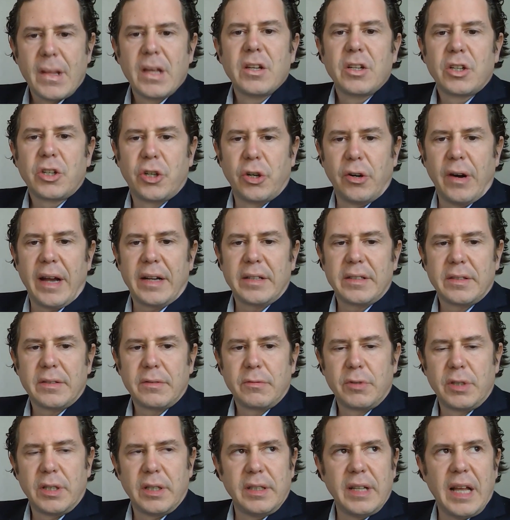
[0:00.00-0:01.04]
Correct.
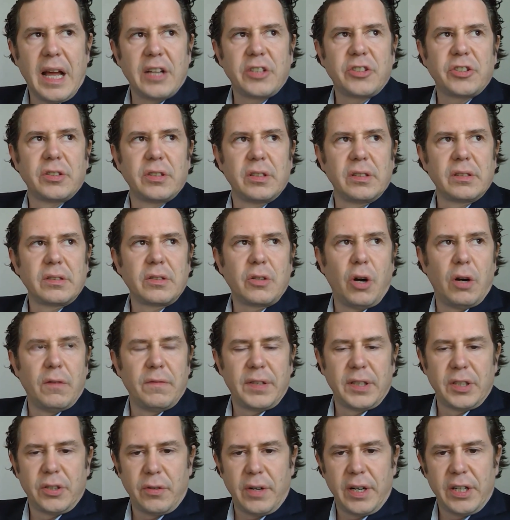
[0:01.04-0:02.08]
We're a national
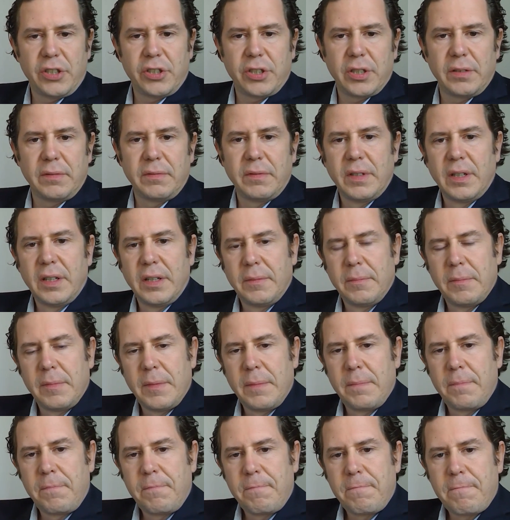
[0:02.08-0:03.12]
confederation,
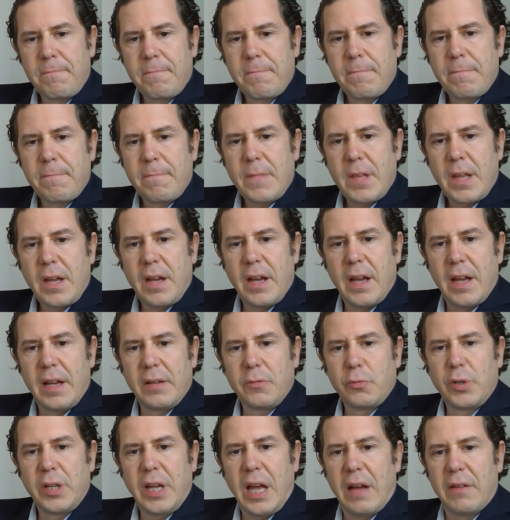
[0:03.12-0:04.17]

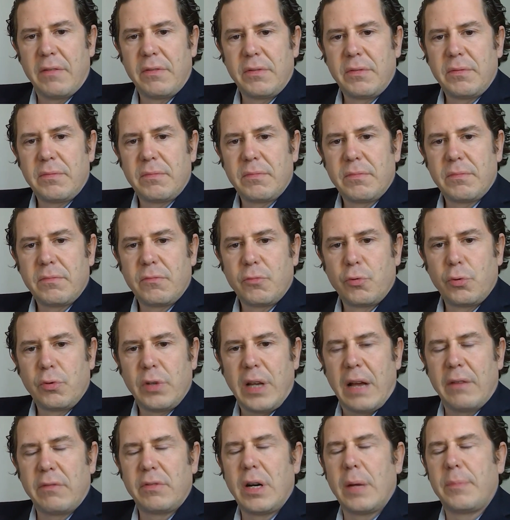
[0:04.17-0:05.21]
and we have
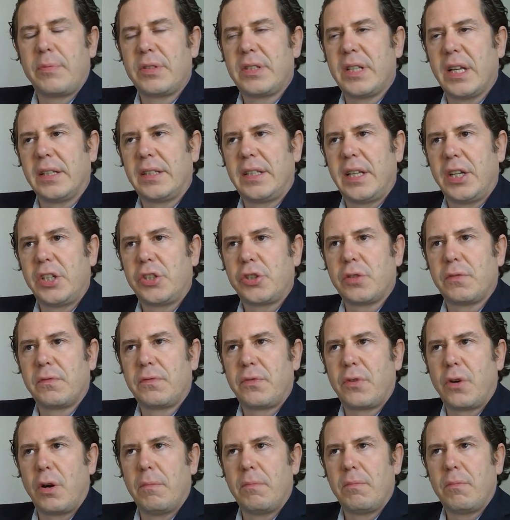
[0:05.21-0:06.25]
representation
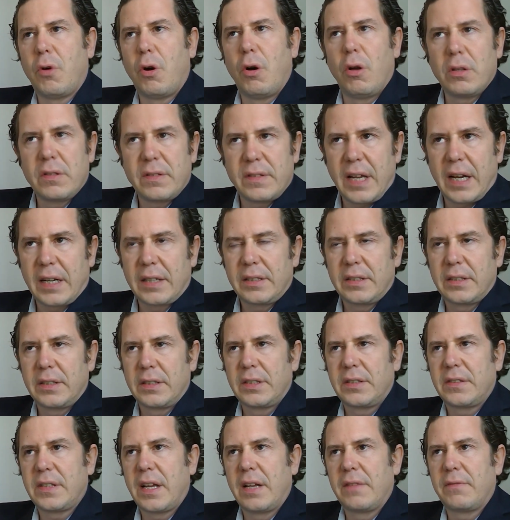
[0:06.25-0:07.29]
from all
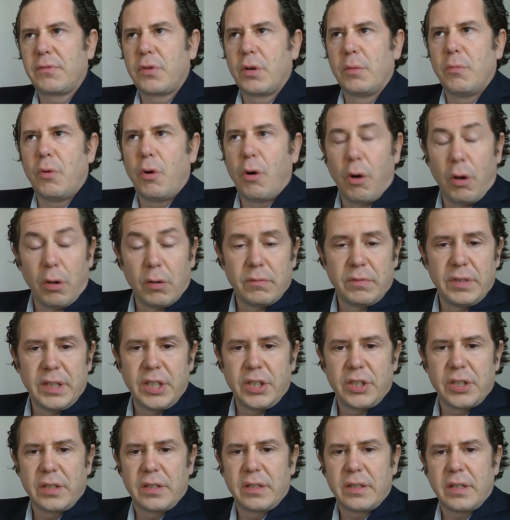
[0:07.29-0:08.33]
sectors and from all
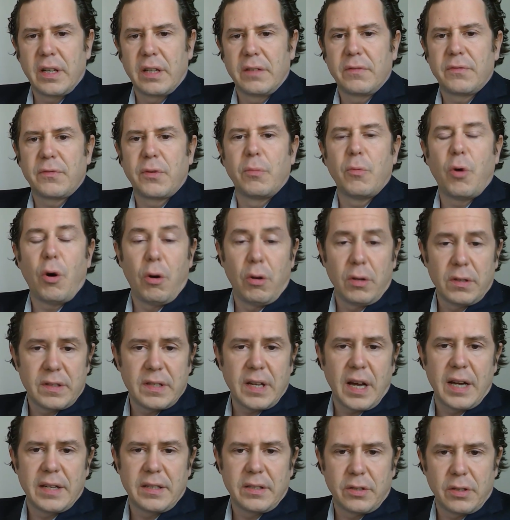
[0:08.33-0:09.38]
regions and from all
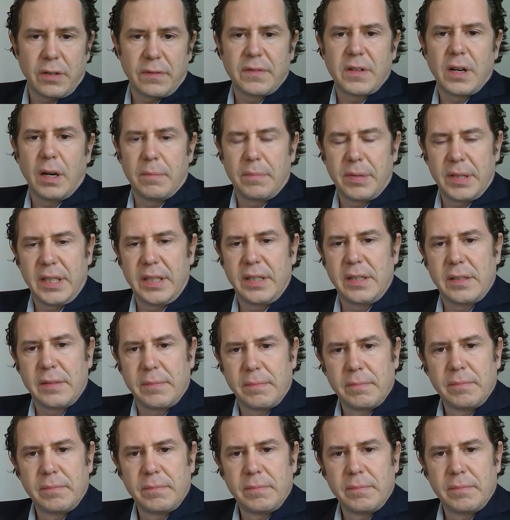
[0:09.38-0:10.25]
sizes of companies.